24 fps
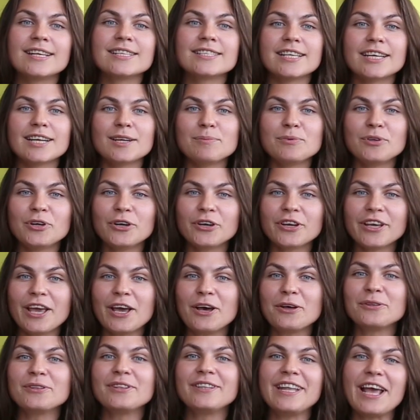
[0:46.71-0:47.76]
Set up your
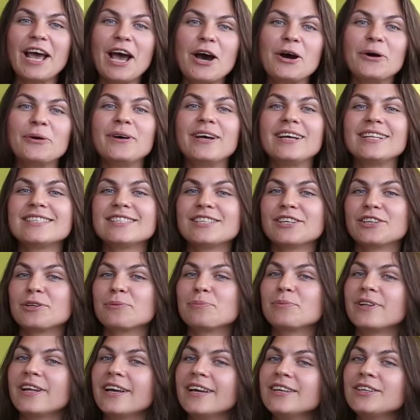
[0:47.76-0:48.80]
account now and start
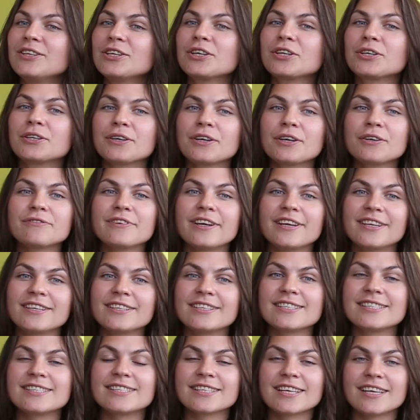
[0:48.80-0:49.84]
applying your career
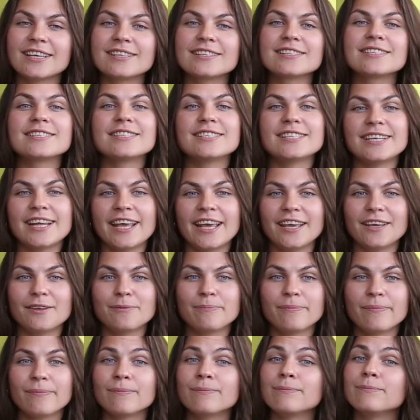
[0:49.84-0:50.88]
readiness skills today.
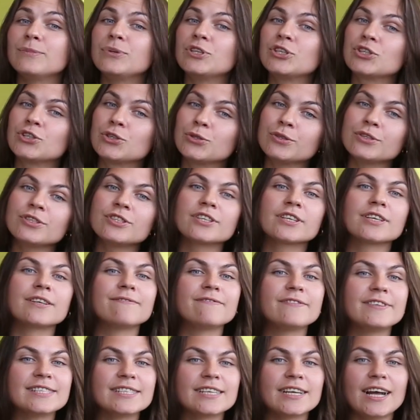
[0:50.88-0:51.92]
Be sure to come
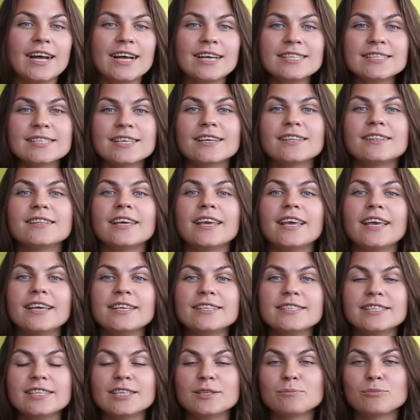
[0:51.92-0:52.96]
visit us at the
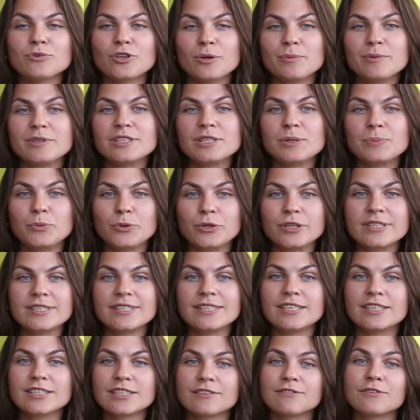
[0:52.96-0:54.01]
AC Employment Support
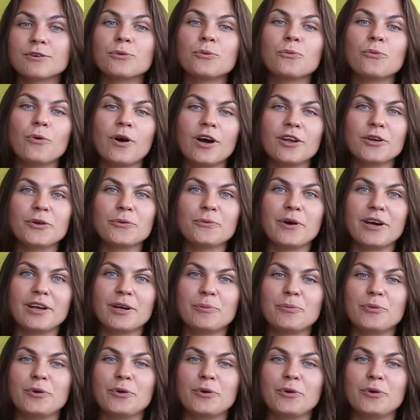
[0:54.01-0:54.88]
Center for one-on-one